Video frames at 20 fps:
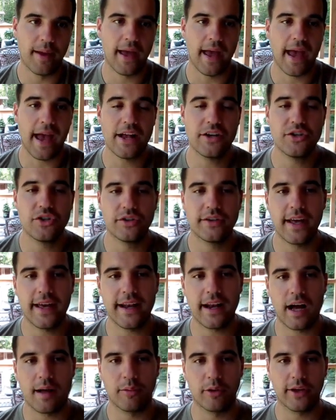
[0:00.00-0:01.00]
Add your
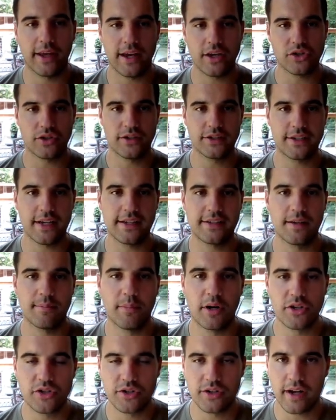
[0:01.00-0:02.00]
debt obligations as a
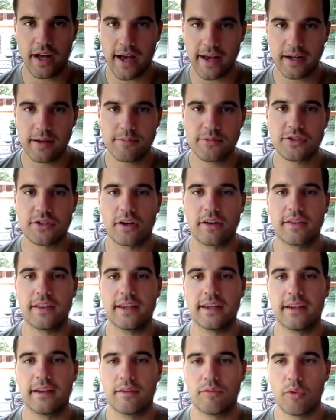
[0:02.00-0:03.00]
budgeted item. Start
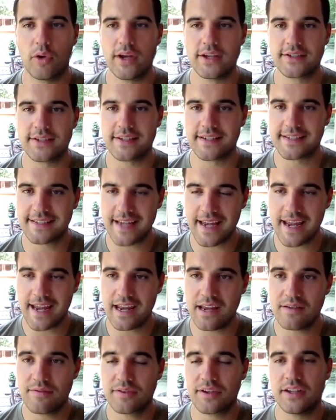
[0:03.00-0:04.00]
thinking of ways to
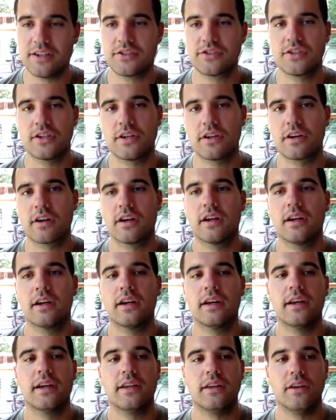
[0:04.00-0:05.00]
save. Consider
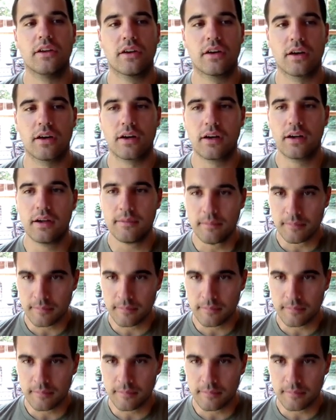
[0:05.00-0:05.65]
your